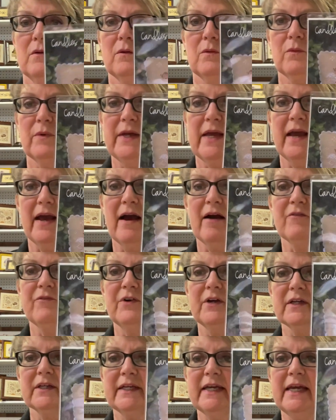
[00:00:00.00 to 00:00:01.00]
We have
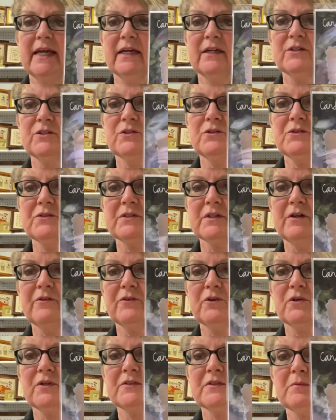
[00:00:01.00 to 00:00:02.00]
Candles of
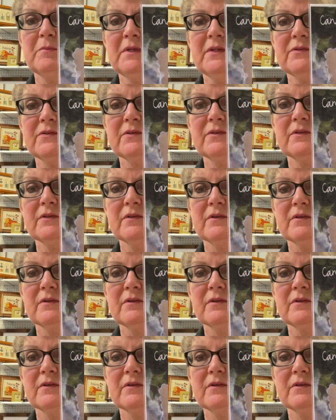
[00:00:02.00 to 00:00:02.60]
Christmas,